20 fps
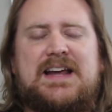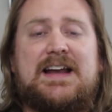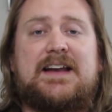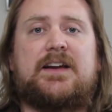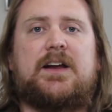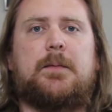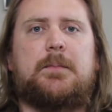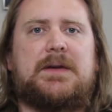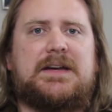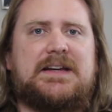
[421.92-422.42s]
kind
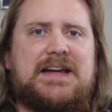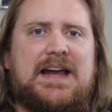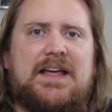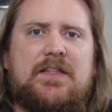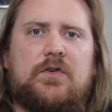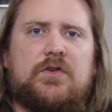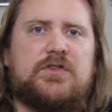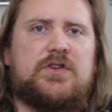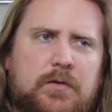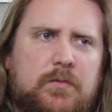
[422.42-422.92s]
of come
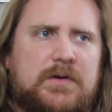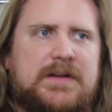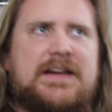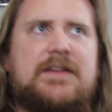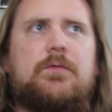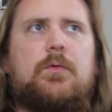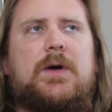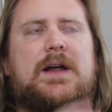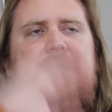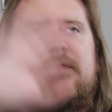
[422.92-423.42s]
together. You don't want to
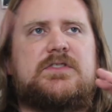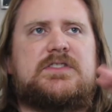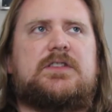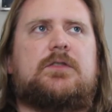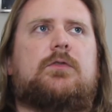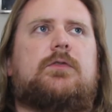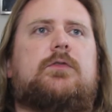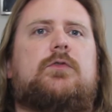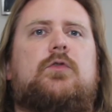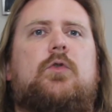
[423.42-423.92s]
give away every
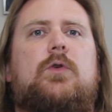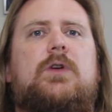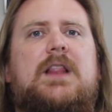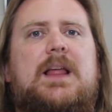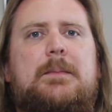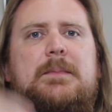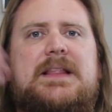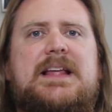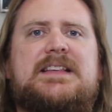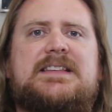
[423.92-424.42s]
single
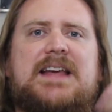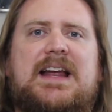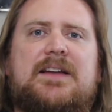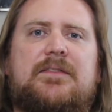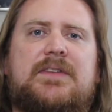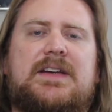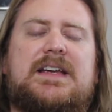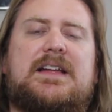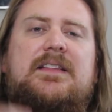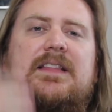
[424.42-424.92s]
storyline, but that's kind
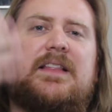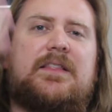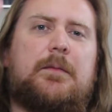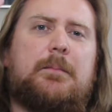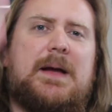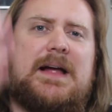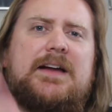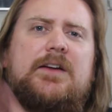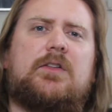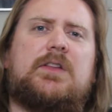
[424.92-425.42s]
of it. And then the
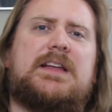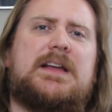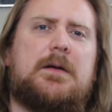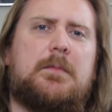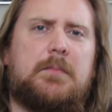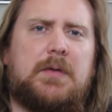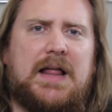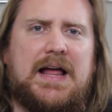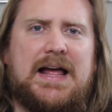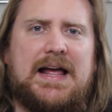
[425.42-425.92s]
Michael
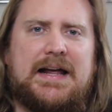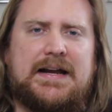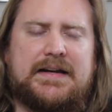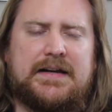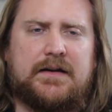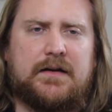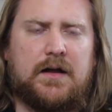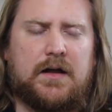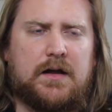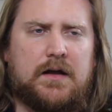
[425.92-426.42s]
Ian
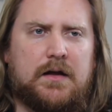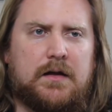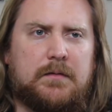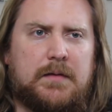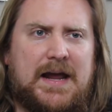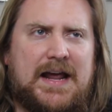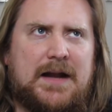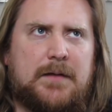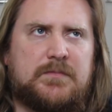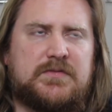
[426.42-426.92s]
Black and
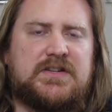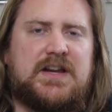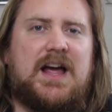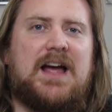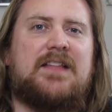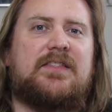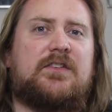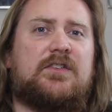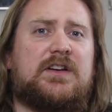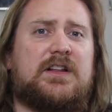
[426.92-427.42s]
Adam
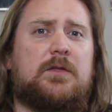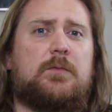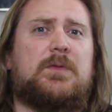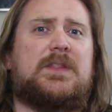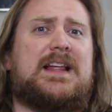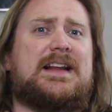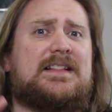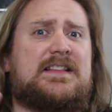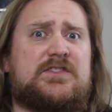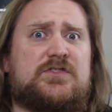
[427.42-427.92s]
Scott, they're dealing
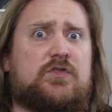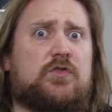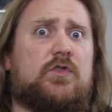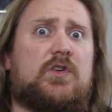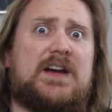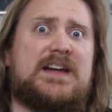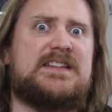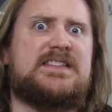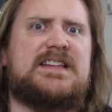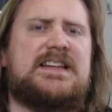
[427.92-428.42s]
with like this
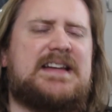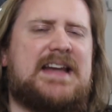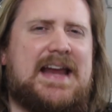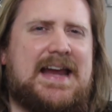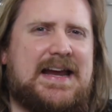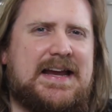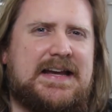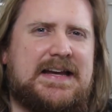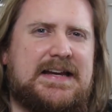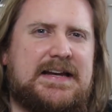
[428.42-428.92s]
crazy
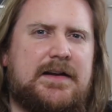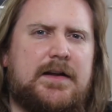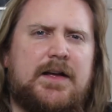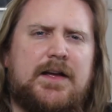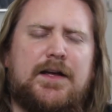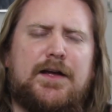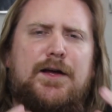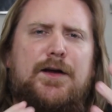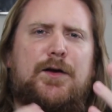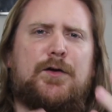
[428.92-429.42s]
nanny
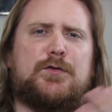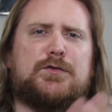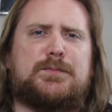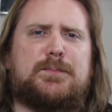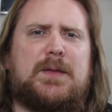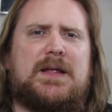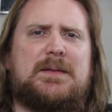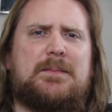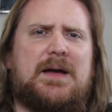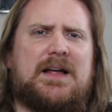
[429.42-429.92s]
who's
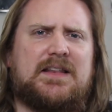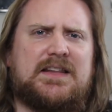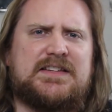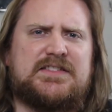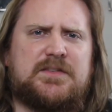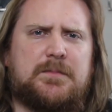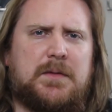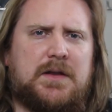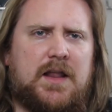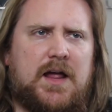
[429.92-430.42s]
played by
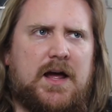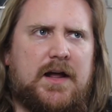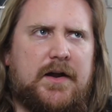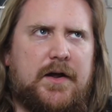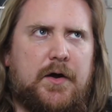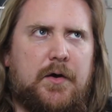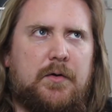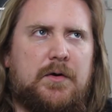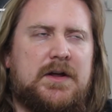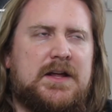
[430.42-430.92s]
Alyssa
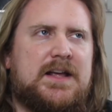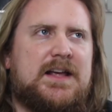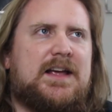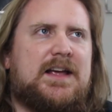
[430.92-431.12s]
Milano,